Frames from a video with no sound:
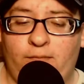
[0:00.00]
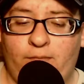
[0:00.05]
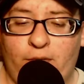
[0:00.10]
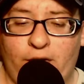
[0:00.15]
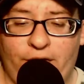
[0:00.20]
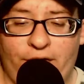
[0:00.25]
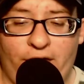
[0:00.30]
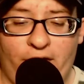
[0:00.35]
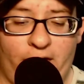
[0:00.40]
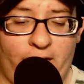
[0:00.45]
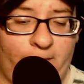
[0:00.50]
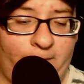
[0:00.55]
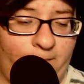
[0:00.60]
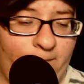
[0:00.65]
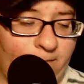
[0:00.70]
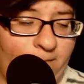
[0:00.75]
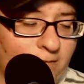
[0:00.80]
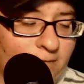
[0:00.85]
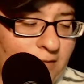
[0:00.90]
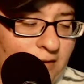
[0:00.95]
But
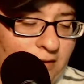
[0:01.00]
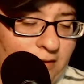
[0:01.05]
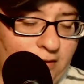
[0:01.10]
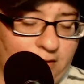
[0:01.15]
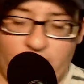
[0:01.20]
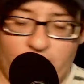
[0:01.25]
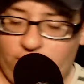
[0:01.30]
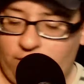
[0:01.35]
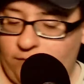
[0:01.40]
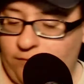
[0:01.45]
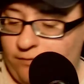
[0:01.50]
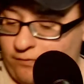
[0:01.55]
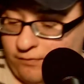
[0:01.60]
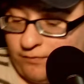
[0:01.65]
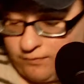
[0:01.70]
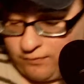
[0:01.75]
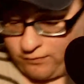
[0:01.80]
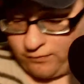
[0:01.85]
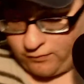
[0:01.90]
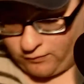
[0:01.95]
um,
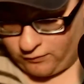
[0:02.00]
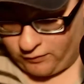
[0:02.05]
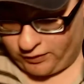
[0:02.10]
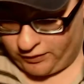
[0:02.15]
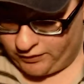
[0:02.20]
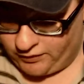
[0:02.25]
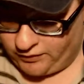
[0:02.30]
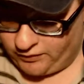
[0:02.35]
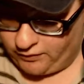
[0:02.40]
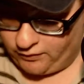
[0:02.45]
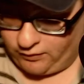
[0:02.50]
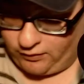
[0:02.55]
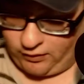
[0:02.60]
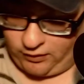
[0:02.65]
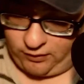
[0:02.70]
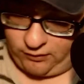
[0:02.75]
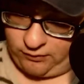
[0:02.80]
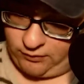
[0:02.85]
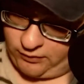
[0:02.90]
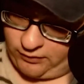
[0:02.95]
what?
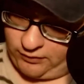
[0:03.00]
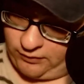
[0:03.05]
Oh.